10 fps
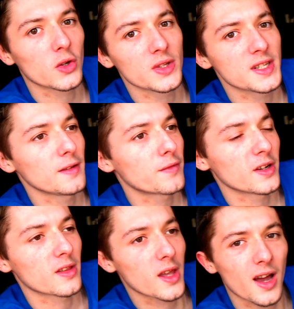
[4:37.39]
I couldn't see in
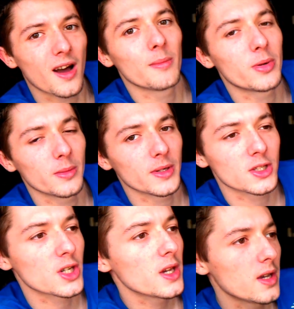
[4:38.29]
front of the car pretty
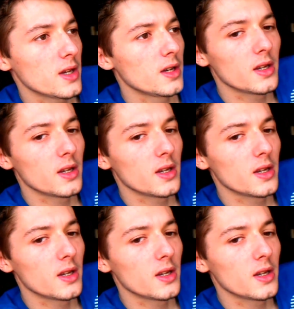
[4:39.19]
much.